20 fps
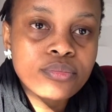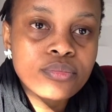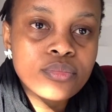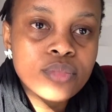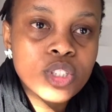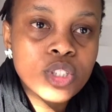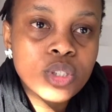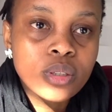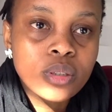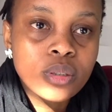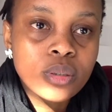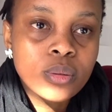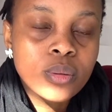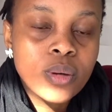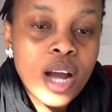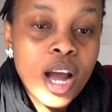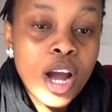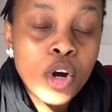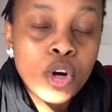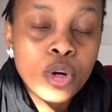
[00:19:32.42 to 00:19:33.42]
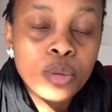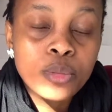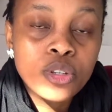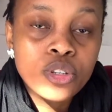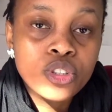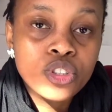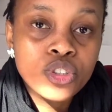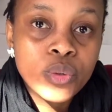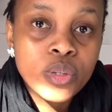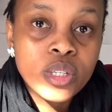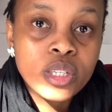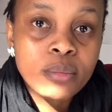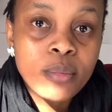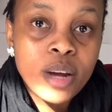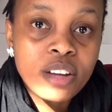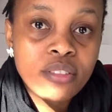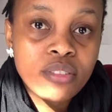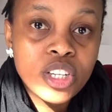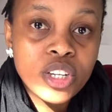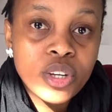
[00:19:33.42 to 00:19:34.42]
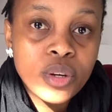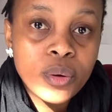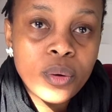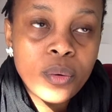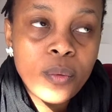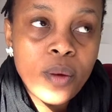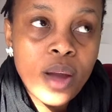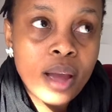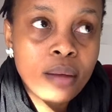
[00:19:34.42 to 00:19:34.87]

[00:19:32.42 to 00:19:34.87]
So I hope you enjoyed my video.